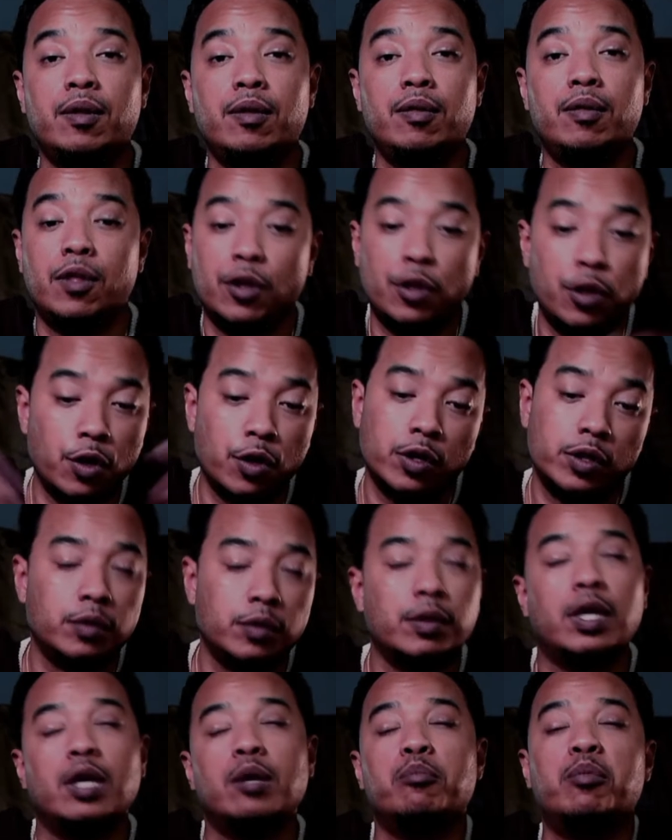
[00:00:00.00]
the nerds
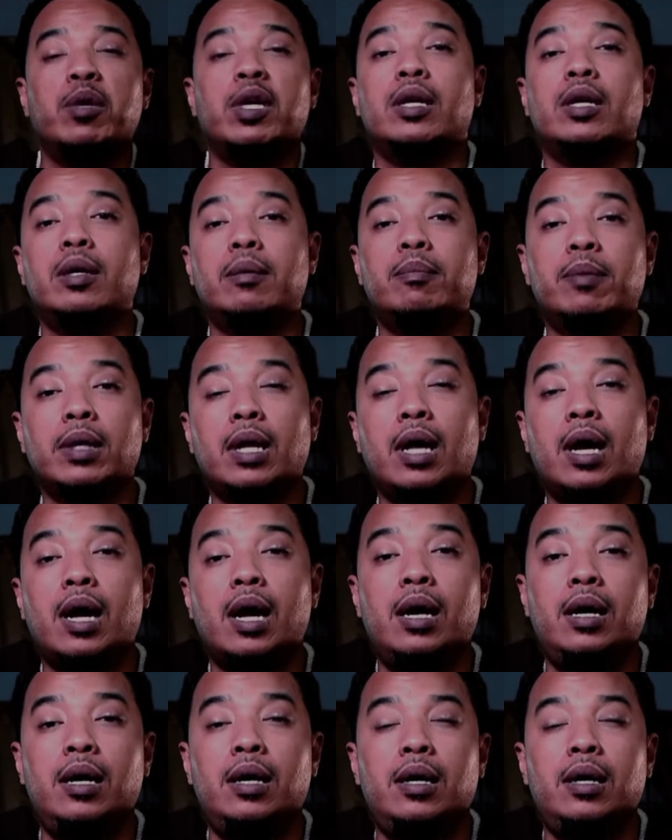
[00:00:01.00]
would get beat up a
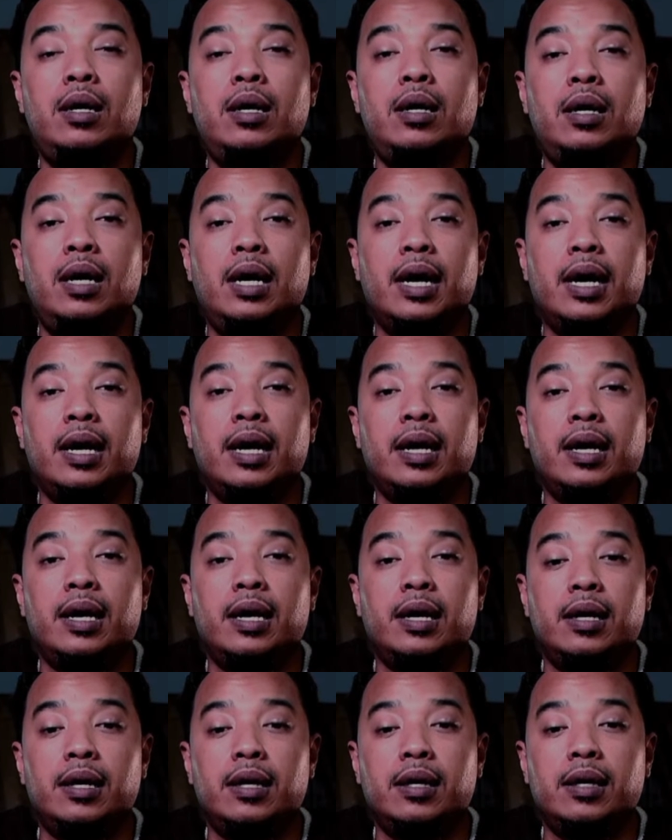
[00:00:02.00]
lot,
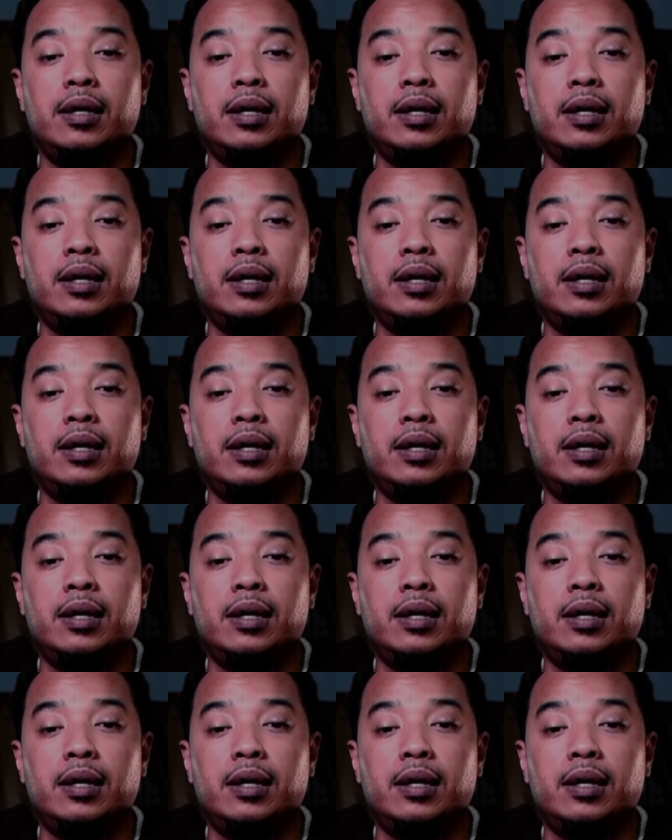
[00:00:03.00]
and